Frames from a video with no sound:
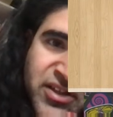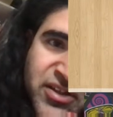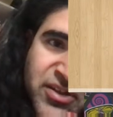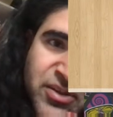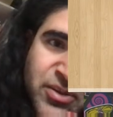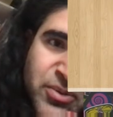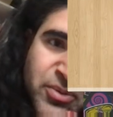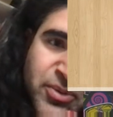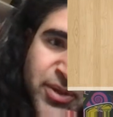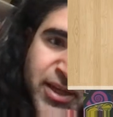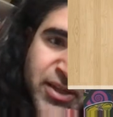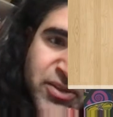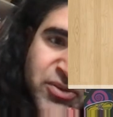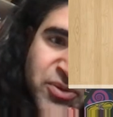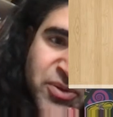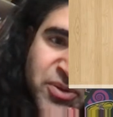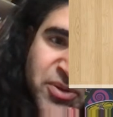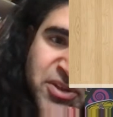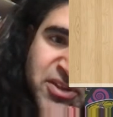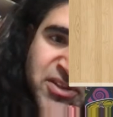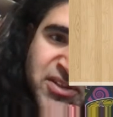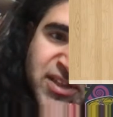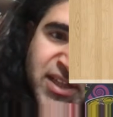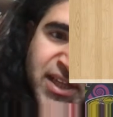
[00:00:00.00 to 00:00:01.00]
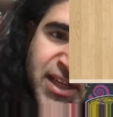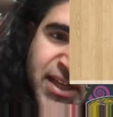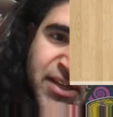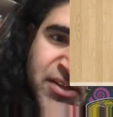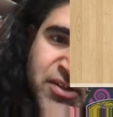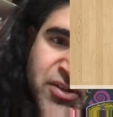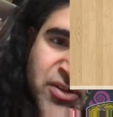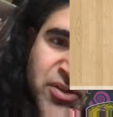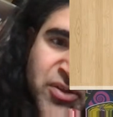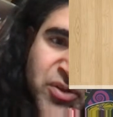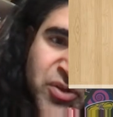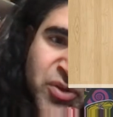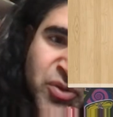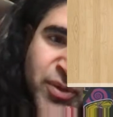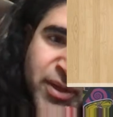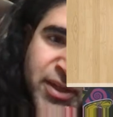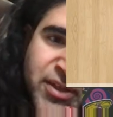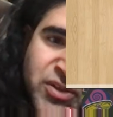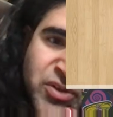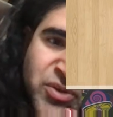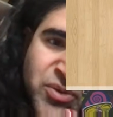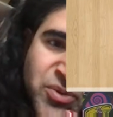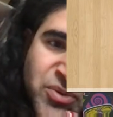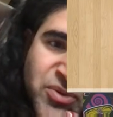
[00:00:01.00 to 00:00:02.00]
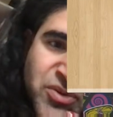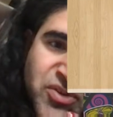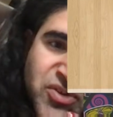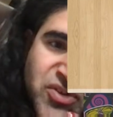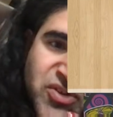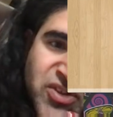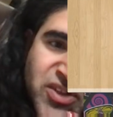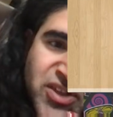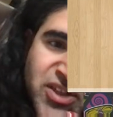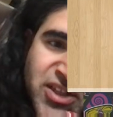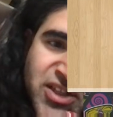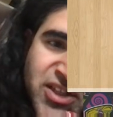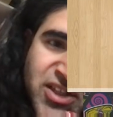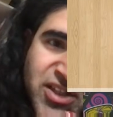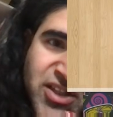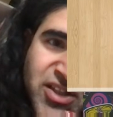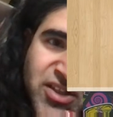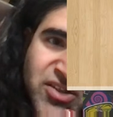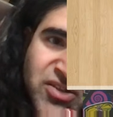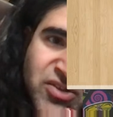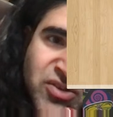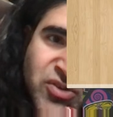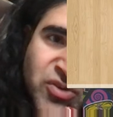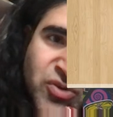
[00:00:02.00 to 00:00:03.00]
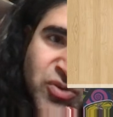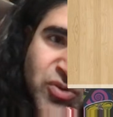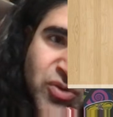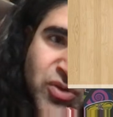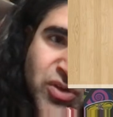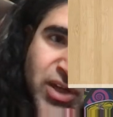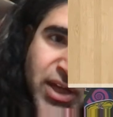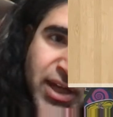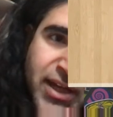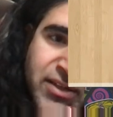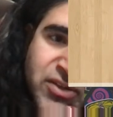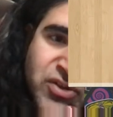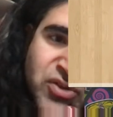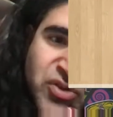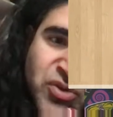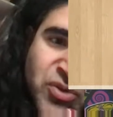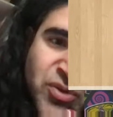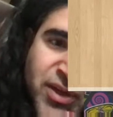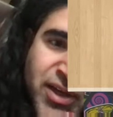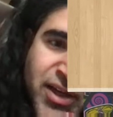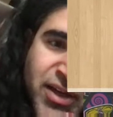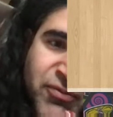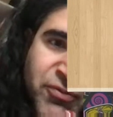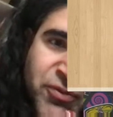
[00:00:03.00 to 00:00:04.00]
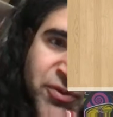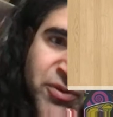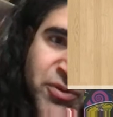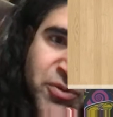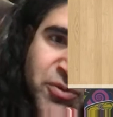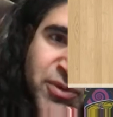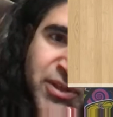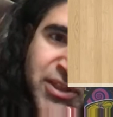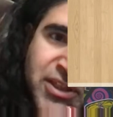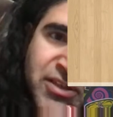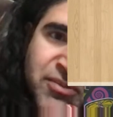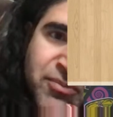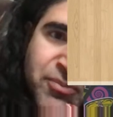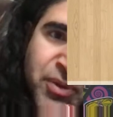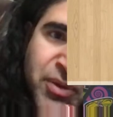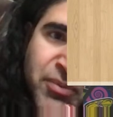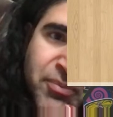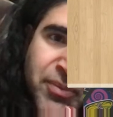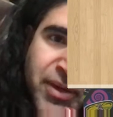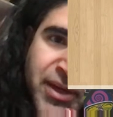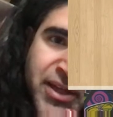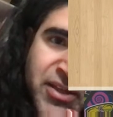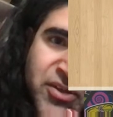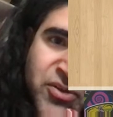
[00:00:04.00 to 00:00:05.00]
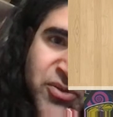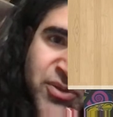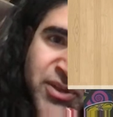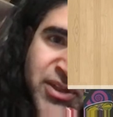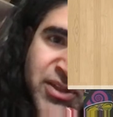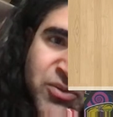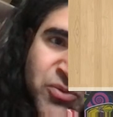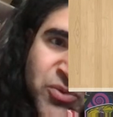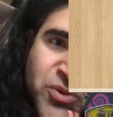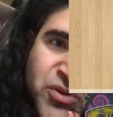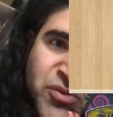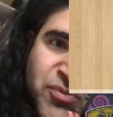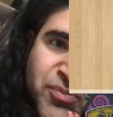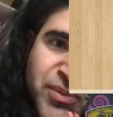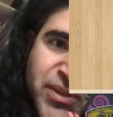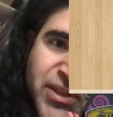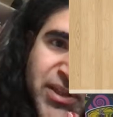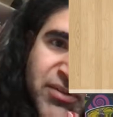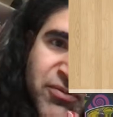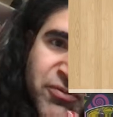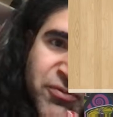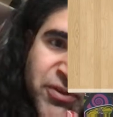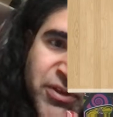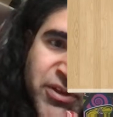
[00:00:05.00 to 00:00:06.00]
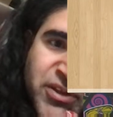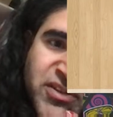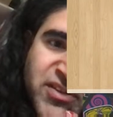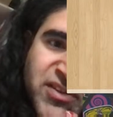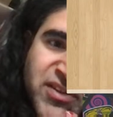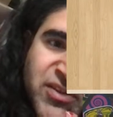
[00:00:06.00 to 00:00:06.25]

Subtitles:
red or a 10? No, I don't. I do have a green, but my green would be 30,